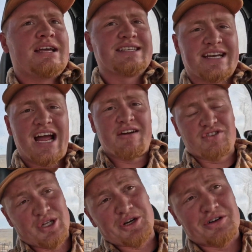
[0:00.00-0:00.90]
he's gonna
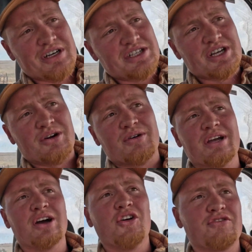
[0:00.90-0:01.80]
have to learn. So
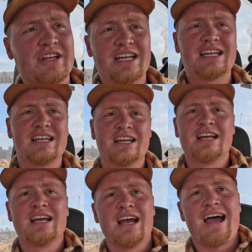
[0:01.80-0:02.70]
hopefully
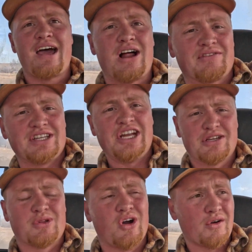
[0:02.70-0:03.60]
I don't have to
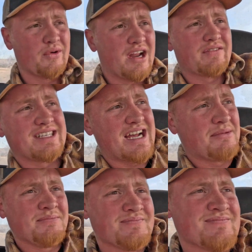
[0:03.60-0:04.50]
teach him the hard way every time.